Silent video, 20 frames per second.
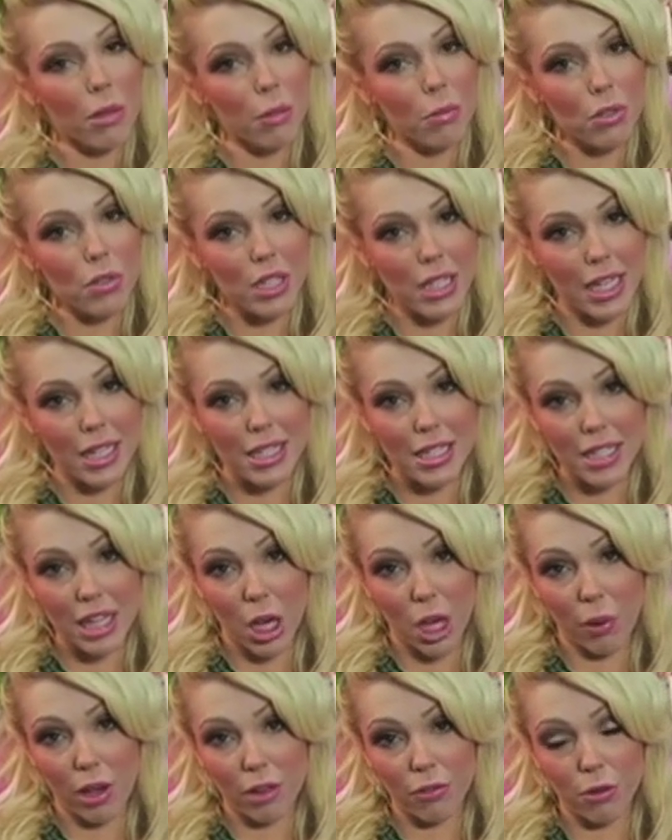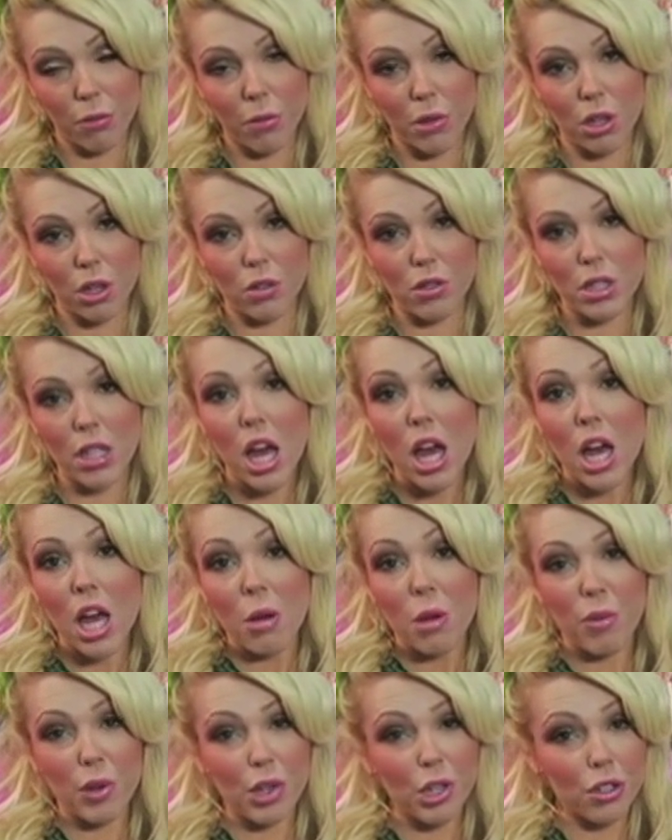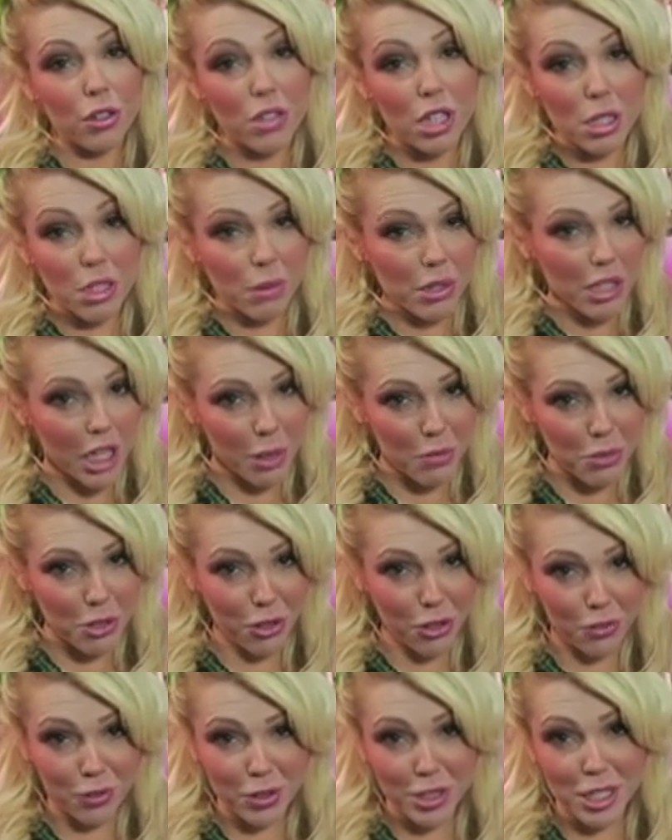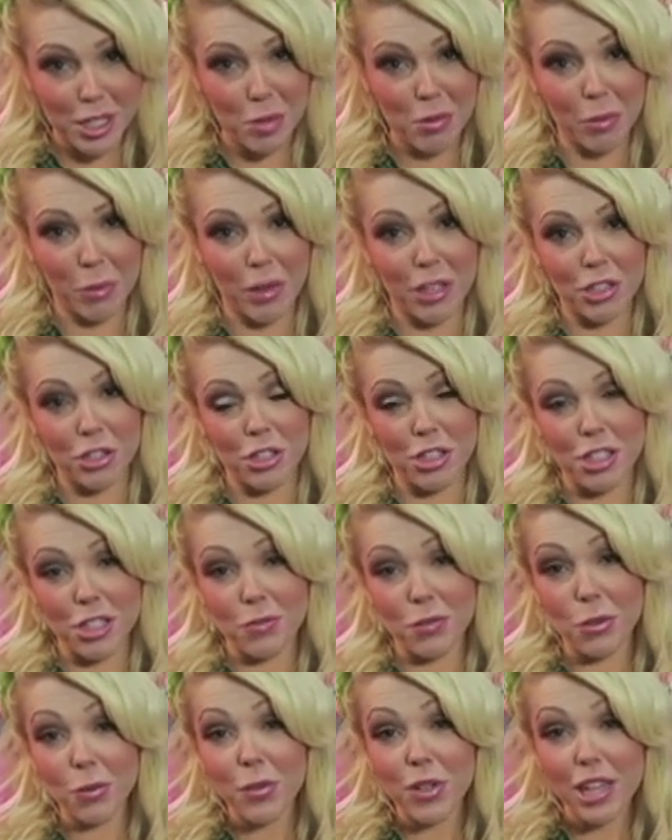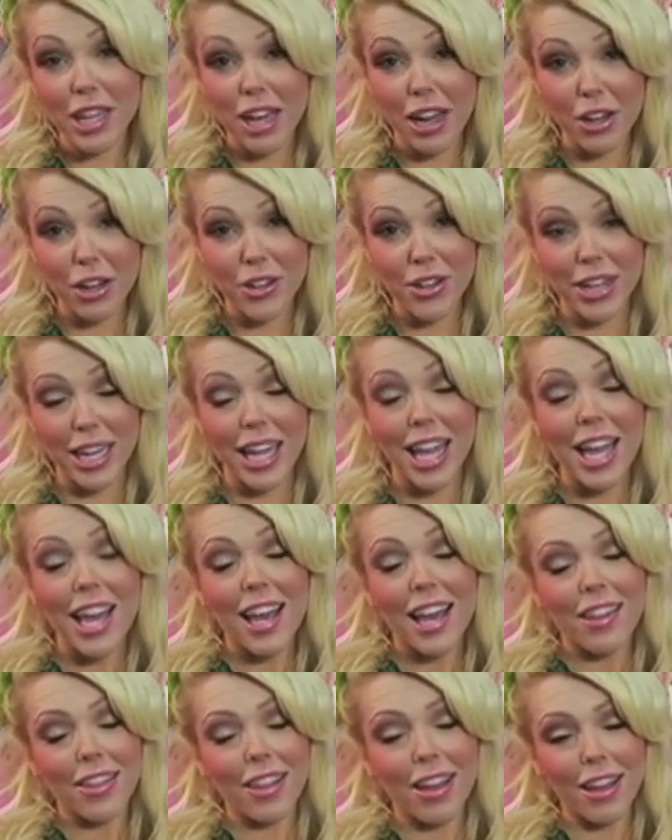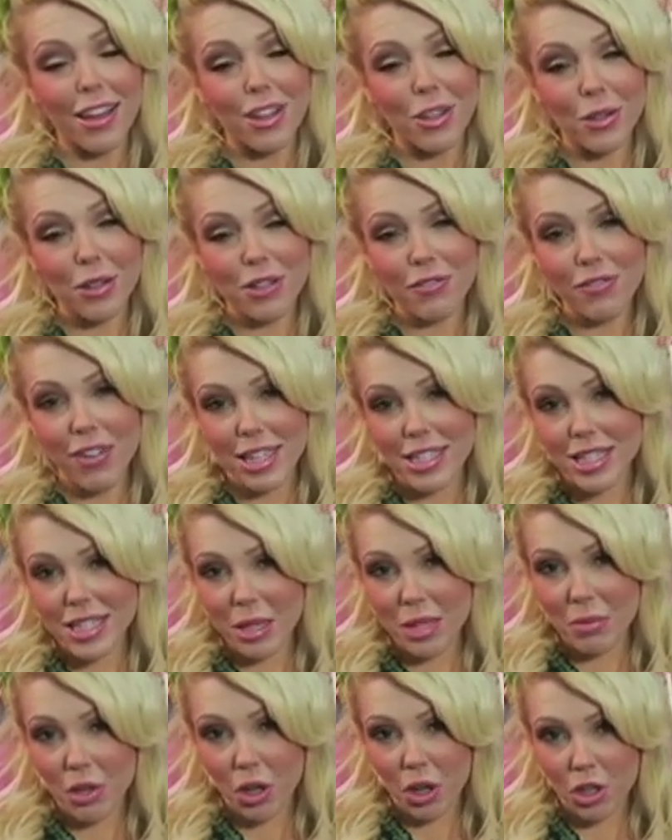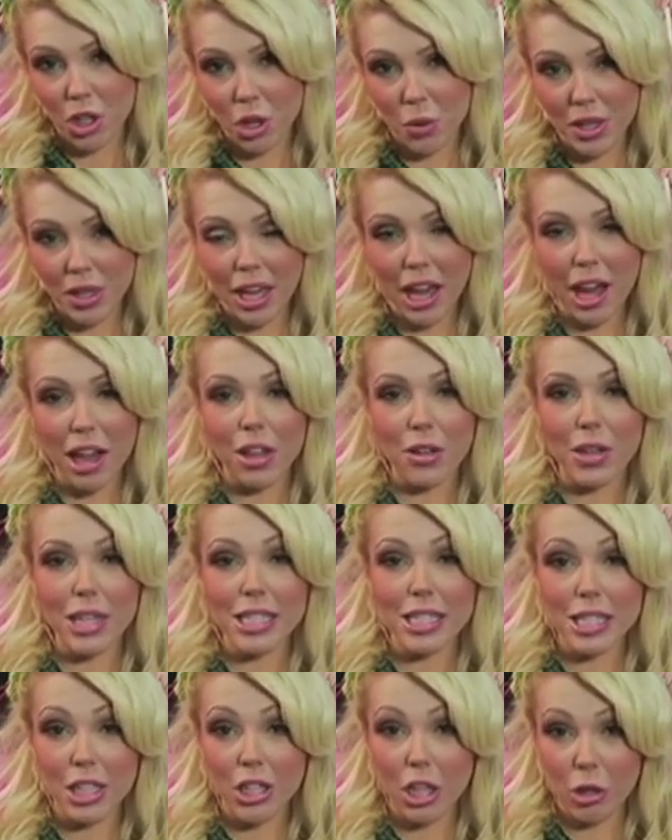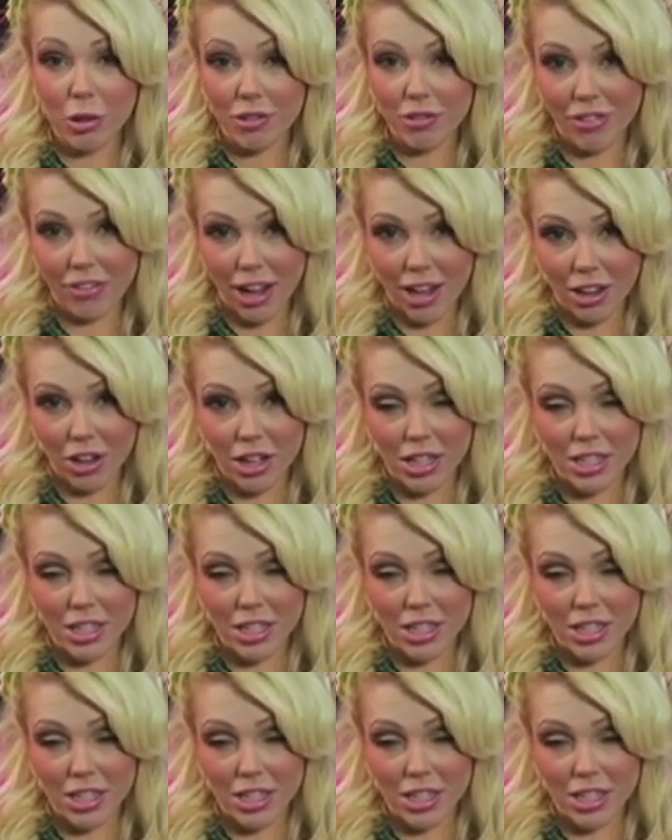of people say stay away from those, but you know, desperate times call for desperate measures. If you're really hungry, that you can find some that are low in calories and low in fat